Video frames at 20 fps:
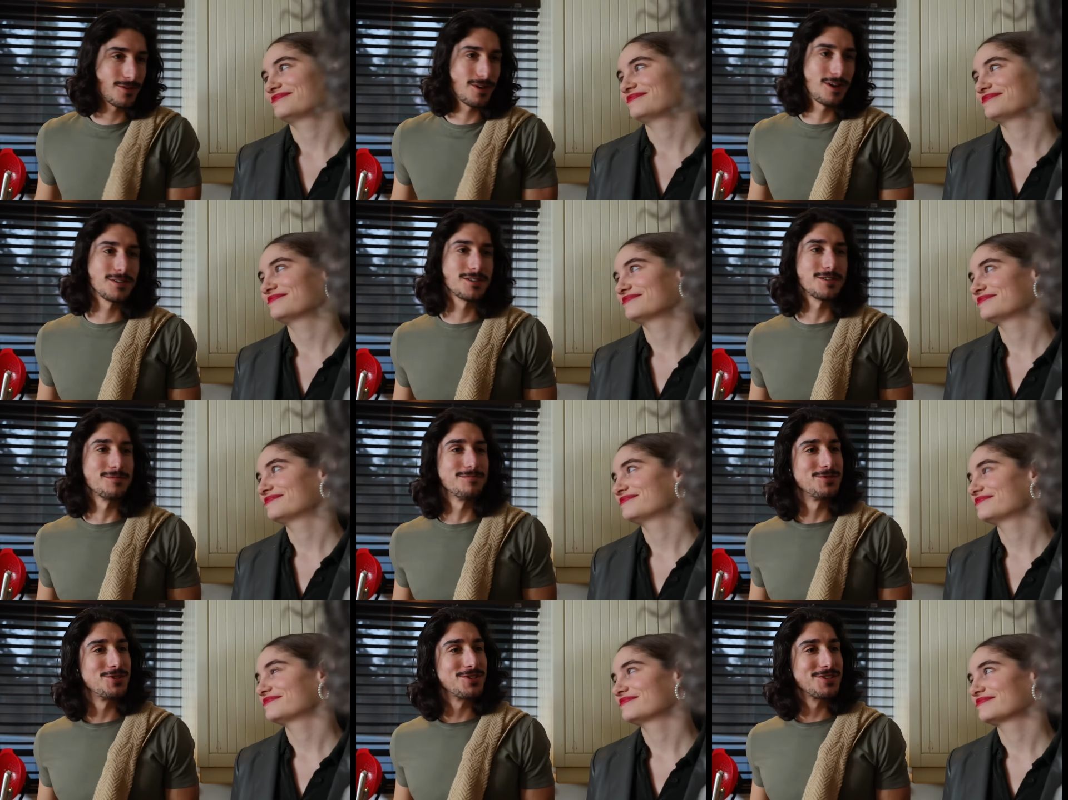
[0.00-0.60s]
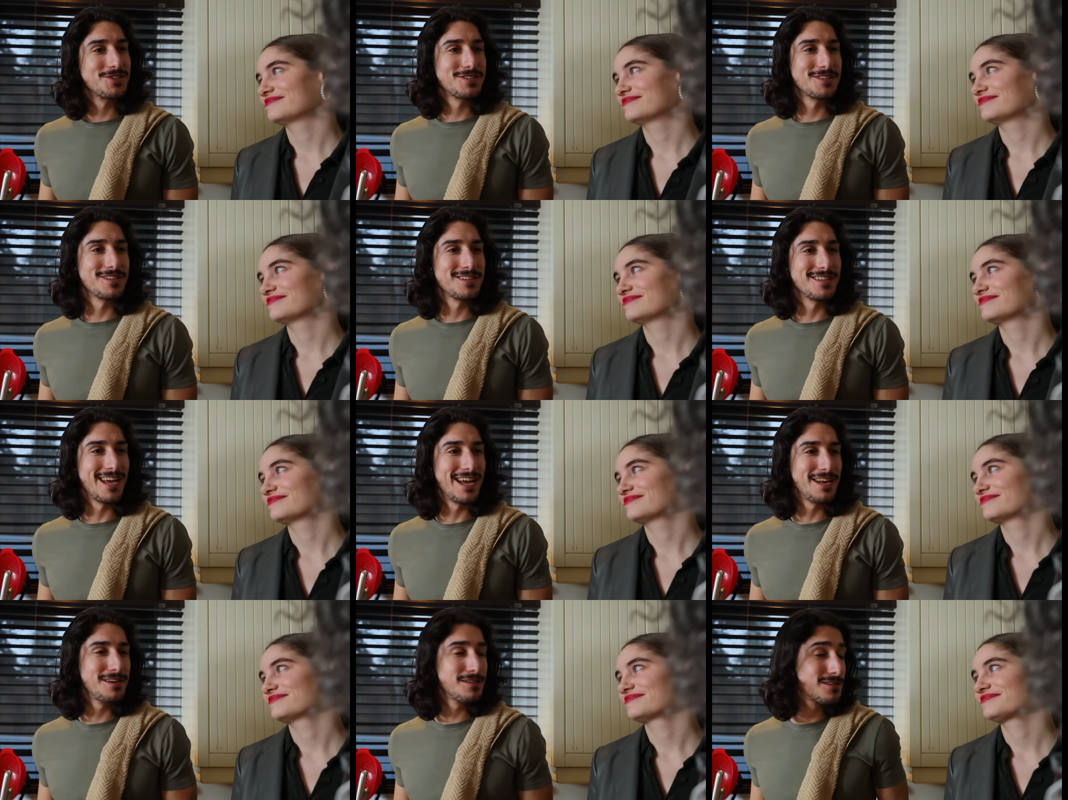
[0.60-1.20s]
Speaker 1: Awesome. Just
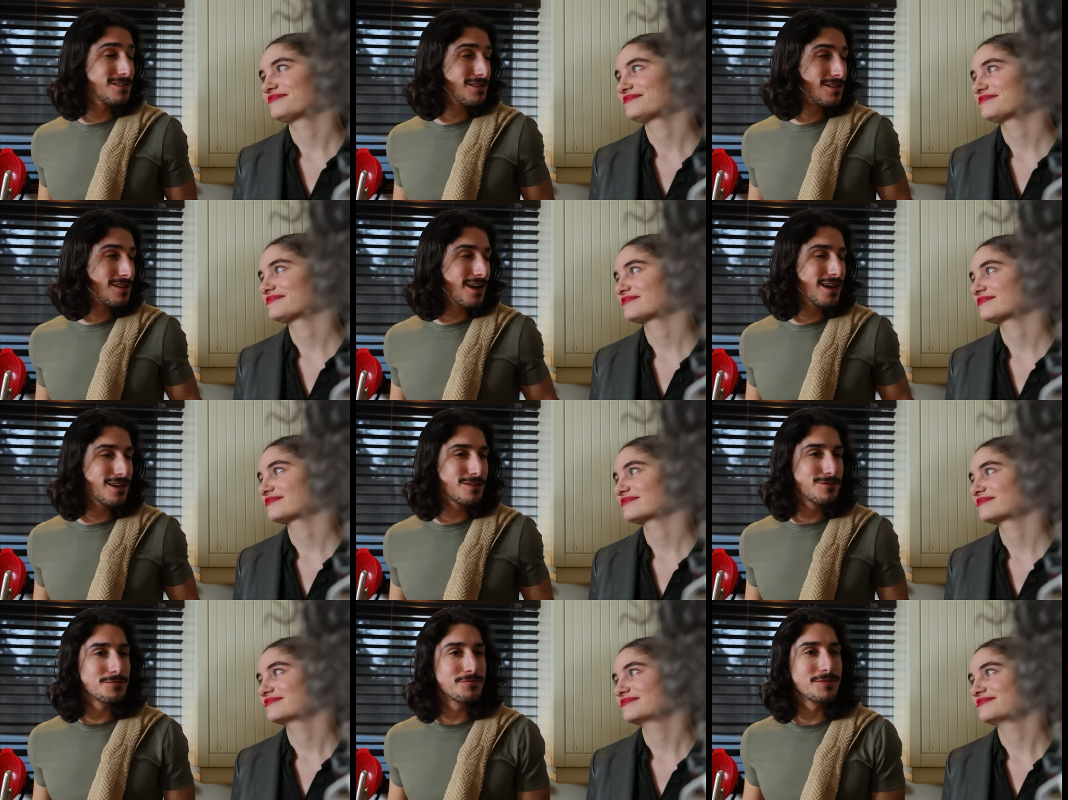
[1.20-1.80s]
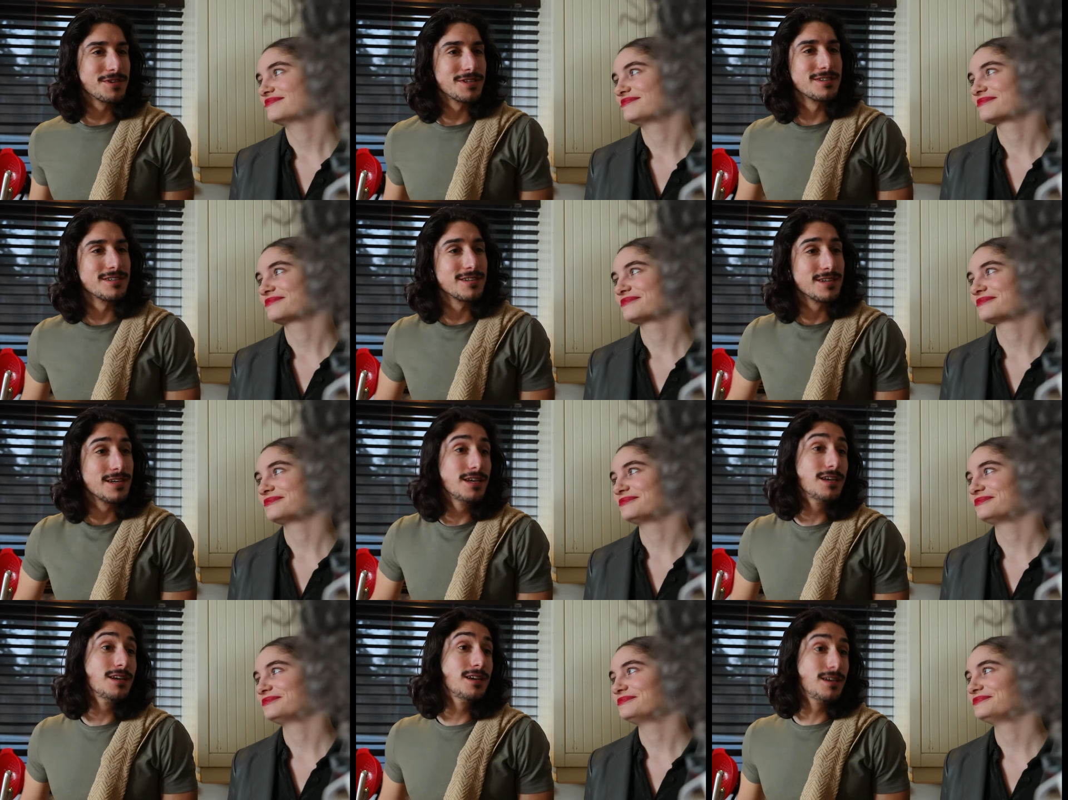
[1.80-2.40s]
head into the dining room and
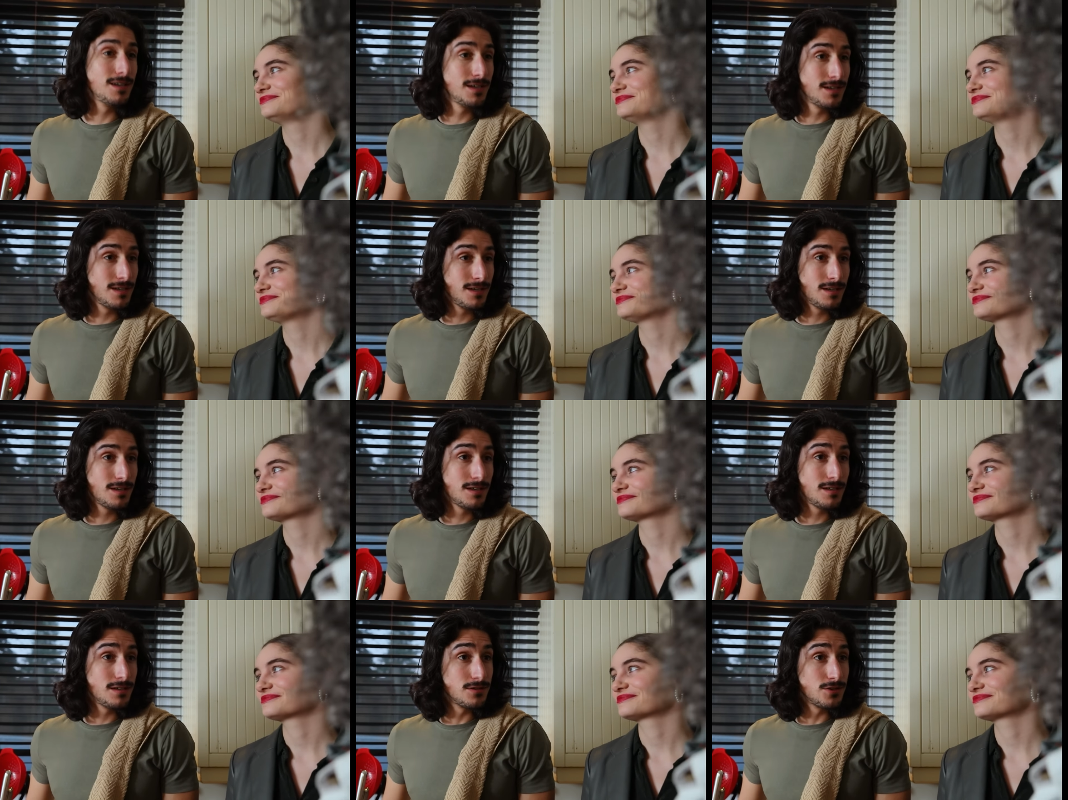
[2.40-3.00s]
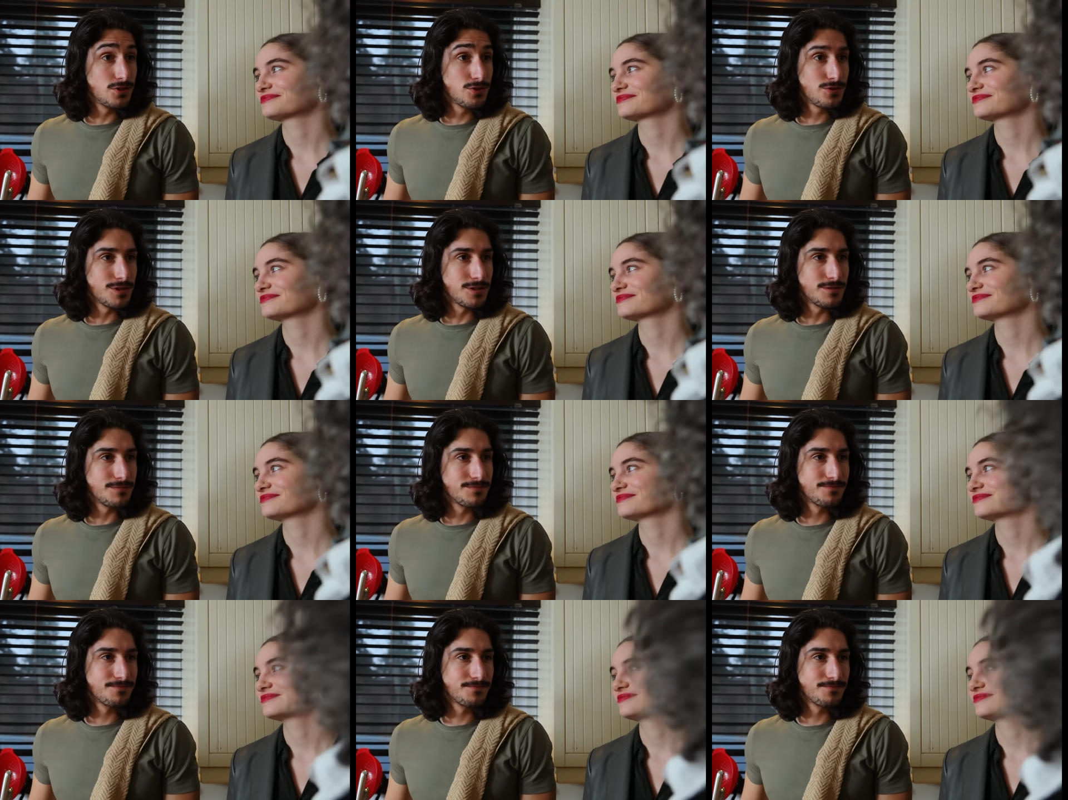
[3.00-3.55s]
enjoy.